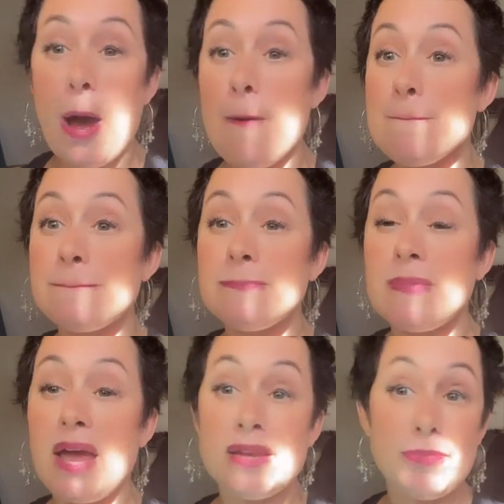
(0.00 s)

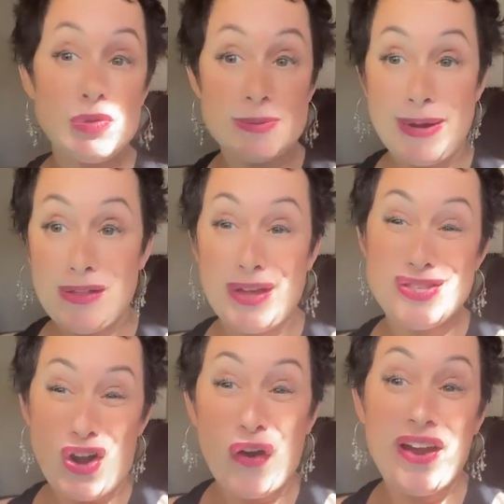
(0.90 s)
and most of my
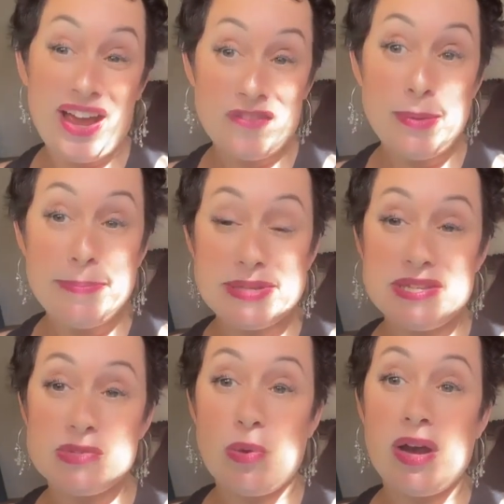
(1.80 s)
clients are ahead of me
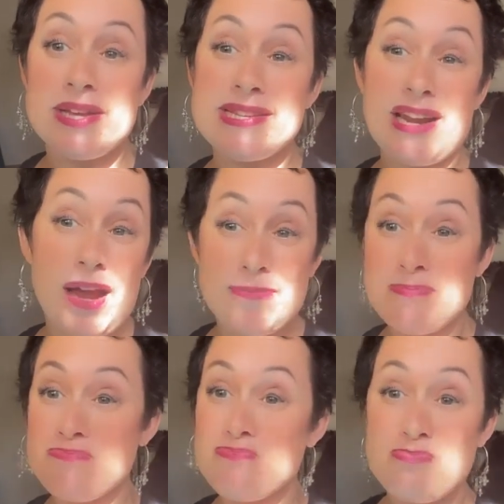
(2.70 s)
business-wise, and
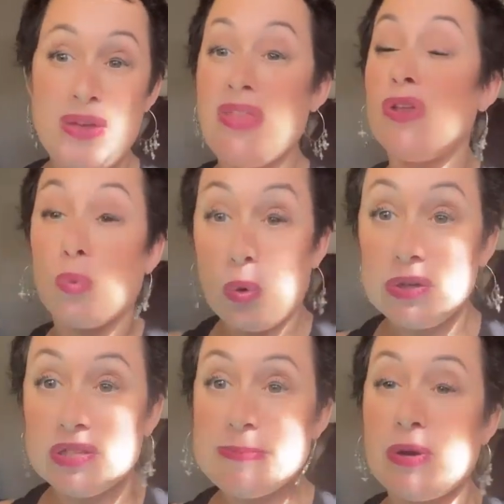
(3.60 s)
I'm in their
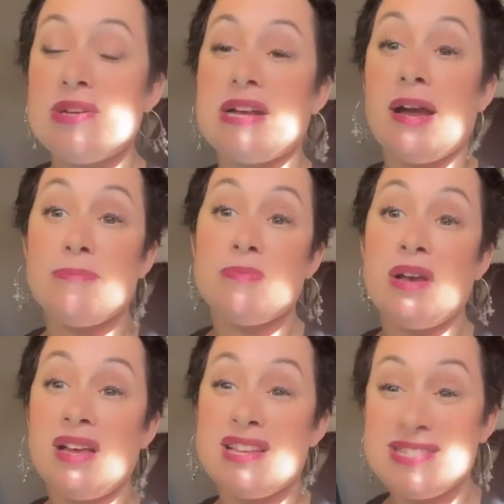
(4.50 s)
worlds because I'm
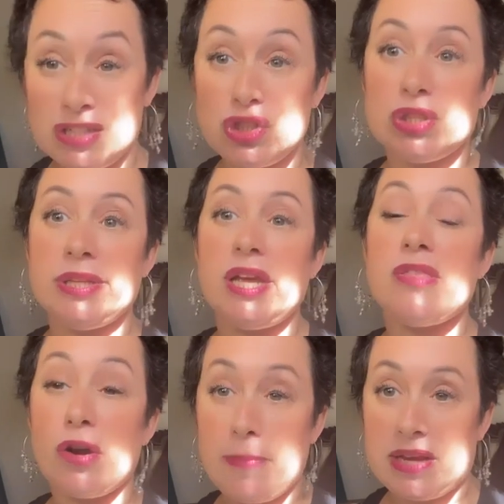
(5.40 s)

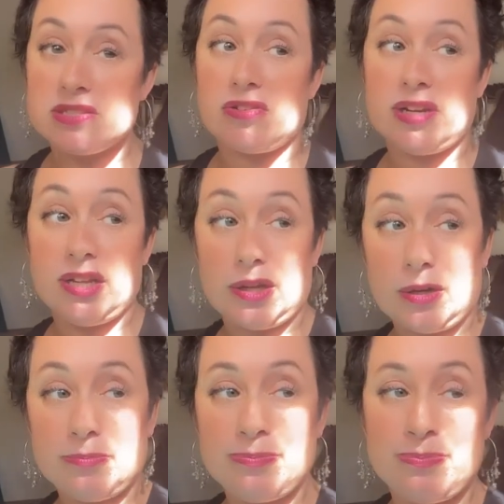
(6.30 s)
essentially their master
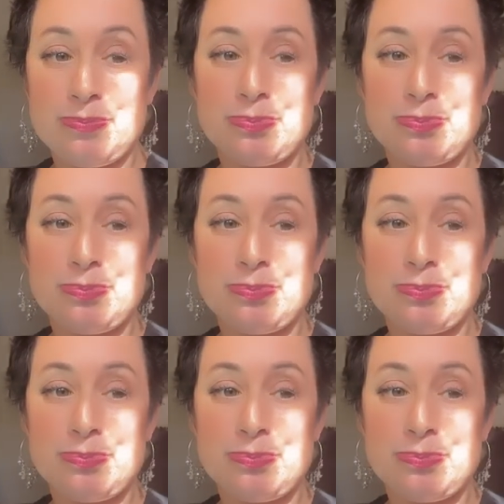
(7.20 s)
healer.